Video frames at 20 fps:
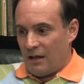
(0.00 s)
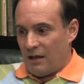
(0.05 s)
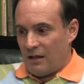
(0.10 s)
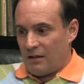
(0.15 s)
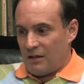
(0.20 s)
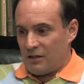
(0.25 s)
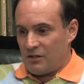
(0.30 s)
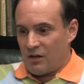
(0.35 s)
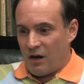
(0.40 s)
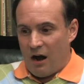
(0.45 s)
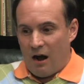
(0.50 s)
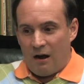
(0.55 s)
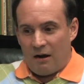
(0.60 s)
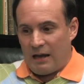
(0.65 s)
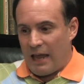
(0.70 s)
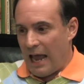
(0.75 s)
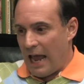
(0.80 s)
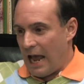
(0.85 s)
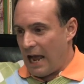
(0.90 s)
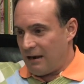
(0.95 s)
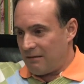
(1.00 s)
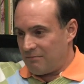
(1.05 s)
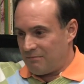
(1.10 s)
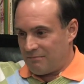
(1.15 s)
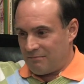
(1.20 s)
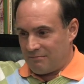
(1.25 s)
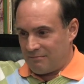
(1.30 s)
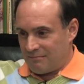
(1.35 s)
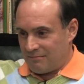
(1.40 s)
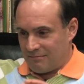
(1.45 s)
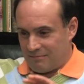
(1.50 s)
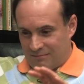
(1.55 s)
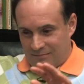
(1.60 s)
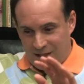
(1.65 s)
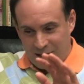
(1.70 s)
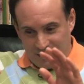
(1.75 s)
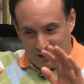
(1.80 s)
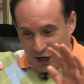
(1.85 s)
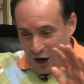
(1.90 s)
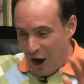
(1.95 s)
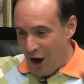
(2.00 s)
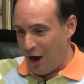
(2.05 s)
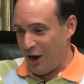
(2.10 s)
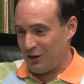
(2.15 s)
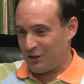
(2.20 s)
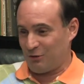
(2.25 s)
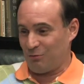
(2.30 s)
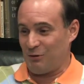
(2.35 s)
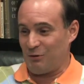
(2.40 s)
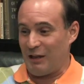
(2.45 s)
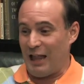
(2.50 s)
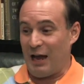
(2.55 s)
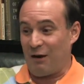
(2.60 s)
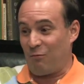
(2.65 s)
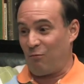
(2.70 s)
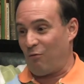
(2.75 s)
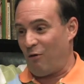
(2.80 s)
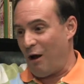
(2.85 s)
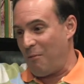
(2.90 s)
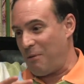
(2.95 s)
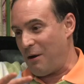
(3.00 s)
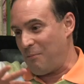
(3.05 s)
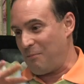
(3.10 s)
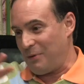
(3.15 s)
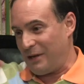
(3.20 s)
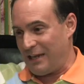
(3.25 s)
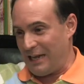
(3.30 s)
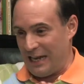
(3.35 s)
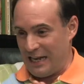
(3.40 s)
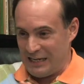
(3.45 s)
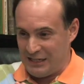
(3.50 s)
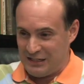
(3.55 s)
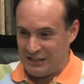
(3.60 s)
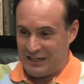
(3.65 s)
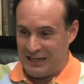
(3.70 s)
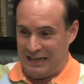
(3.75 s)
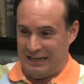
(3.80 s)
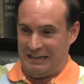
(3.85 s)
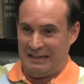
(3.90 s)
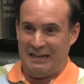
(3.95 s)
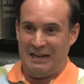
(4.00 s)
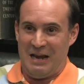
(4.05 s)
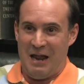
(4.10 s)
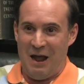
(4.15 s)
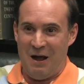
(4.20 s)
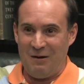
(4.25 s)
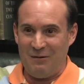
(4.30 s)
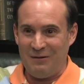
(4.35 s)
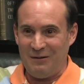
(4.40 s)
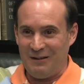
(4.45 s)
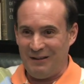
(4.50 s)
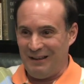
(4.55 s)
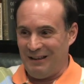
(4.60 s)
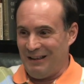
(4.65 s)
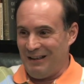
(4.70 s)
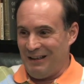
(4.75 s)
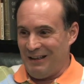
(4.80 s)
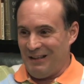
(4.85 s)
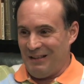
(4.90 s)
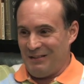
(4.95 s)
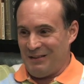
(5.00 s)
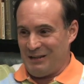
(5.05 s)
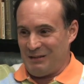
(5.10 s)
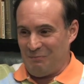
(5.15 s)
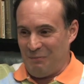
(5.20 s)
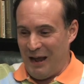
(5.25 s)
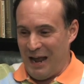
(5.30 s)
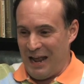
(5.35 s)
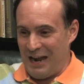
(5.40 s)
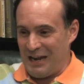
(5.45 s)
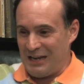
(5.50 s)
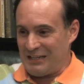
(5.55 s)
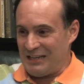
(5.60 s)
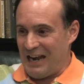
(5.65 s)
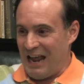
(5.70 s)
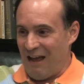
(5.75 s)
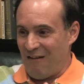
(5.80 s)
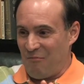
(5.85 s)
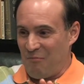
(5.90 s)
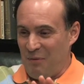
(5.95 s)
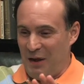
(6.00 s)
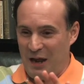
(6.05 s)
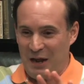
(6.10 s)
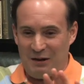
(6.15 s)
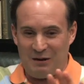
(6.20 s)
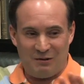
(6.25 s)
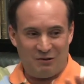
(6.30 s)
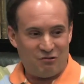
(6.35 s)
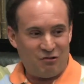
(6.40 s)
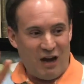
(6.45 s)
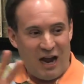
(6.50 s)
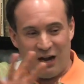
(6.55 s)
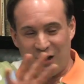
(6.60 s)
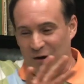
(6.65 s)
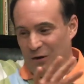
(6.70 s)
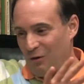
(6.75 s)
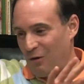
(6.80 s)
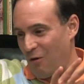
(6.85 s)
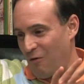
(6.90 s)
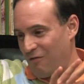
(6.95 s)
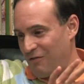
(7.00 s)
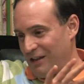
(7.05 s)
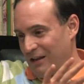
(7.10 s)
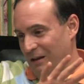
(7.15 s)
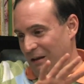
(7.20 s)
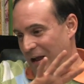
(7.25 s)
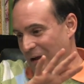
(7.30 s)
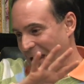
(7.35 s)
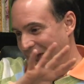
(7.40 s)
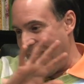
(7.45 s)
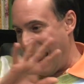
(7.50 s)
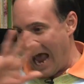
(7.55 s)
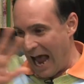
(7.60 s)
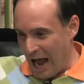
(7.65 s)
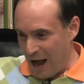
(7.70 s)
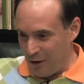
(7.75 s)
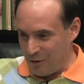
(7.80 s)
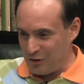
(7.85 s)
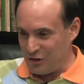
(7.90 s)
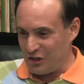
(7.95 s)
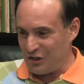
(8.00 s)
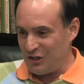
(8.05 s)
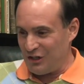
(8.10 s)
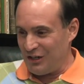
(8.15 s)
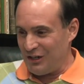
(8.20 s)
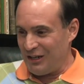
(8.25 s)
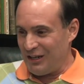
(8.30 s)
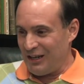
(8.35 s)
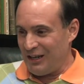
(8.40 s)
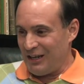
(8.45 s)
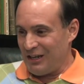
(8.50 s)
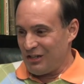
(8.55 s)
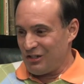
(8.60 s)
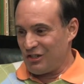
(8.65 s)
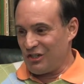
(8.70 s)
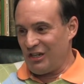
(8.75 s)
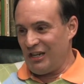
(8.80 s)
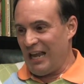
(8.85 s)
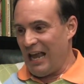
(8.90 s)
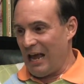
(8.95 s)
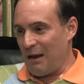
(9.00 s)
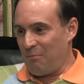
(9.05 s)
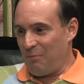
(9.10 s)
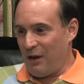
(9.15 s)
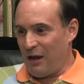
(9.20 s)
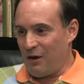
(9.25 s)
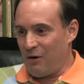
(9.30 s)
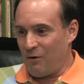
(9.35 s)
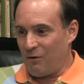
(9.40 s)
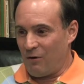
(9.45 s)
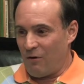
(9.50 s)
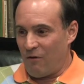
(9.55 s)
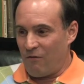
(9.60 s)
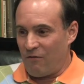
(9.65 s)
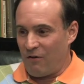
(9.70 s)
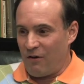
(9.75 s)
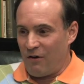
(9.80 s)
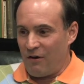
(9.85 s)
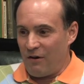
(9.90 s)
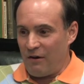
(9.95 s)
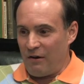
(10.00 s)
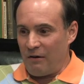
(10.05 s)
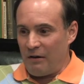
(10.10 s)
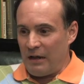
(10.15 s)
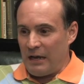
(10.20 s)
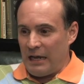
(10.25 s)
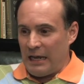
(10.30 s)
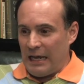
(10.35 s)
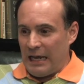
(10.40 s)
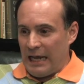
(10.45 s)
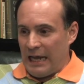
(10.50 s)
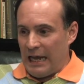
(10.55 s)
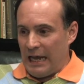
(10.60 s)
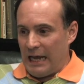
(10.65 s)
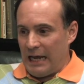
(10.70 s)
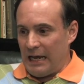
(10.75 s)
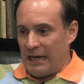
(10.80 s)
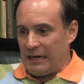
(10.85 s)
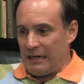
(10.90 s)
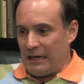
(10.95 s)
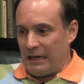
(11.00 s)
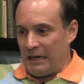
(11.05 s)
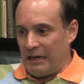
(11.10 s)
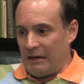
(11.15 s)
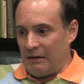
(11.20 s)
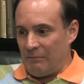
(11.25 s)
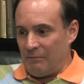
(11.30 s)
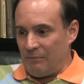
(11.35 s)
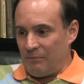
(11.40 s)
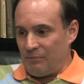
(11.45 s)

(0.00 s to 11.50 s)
the dogs would like rub up against it, these paintings, and have paint and track it all over the house. She had paint all over her, and I